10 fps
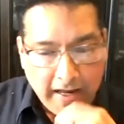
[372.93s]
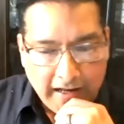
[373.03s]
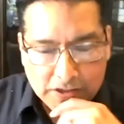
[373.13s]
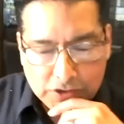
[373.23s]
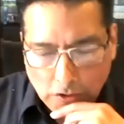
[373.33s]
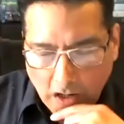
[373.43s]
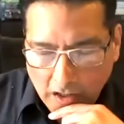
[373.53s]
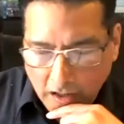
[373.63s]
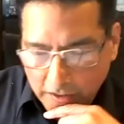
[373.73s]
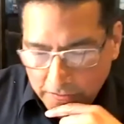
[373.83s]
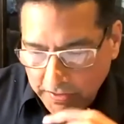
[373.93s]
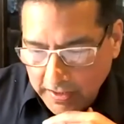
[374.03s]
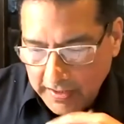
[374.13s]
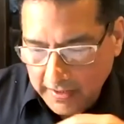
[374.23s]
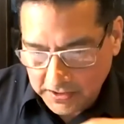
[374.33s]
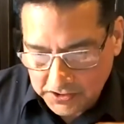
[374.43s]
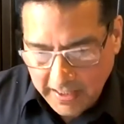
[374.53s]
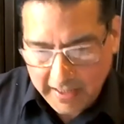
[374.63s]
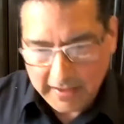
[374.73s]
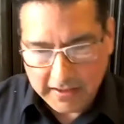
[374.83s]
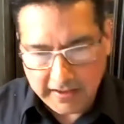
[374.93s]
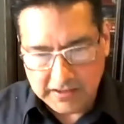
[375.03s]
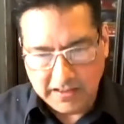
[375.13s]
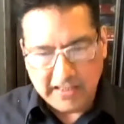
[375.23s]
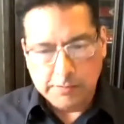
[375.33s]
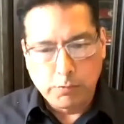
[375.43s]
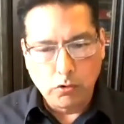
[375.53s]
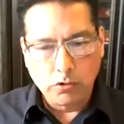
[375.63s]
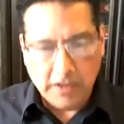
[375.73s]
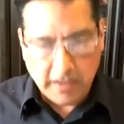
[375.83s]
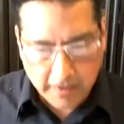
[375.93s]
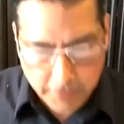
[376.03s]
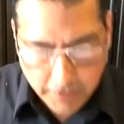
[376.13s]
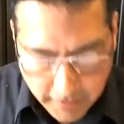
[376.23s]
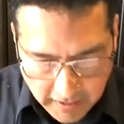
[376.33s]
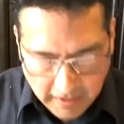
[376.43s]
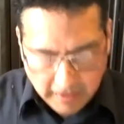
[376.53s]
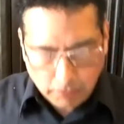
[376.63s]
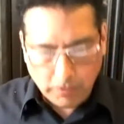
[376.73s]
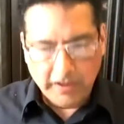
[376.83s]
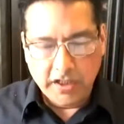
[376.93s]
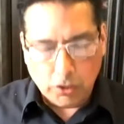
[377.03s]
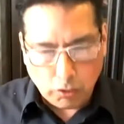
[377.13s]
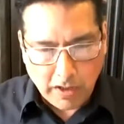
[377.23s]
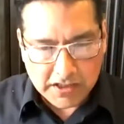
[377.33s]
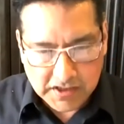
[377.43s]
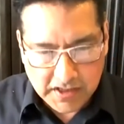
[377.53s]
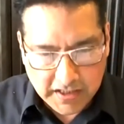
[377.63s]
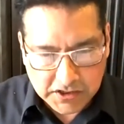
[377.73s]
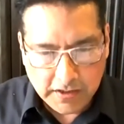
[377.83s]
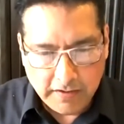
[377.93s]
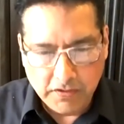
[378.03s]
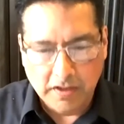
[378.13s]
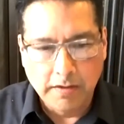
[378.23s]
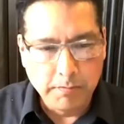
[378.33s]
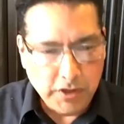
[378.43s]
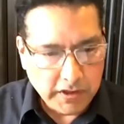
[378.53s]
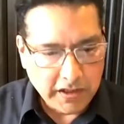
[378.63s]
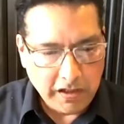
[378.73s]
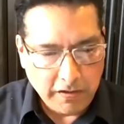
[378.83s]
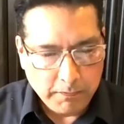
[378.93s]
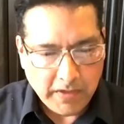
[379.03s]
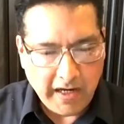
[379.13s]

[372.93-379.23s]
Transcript: And so our thinking is let's pull together really a cross-section of the community,